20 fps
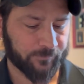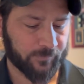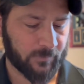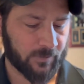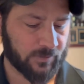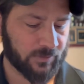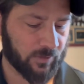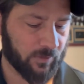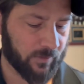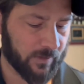
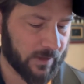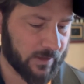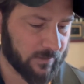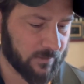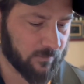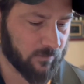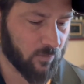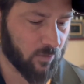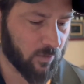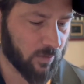So in
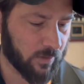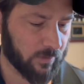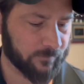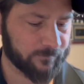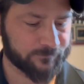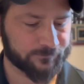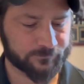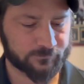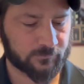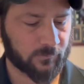the
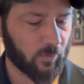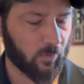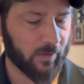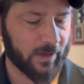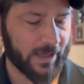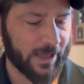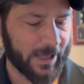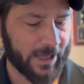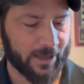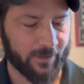more,
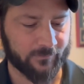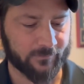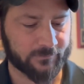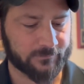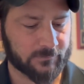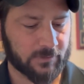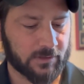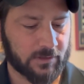we have